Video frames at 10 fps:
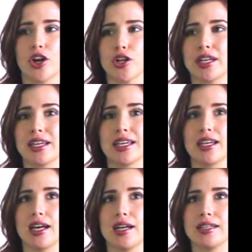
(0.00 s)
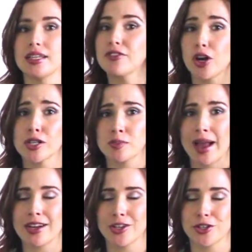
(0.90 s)
earning gift cards
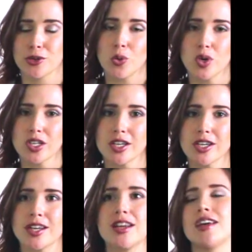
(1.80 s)
back on your order.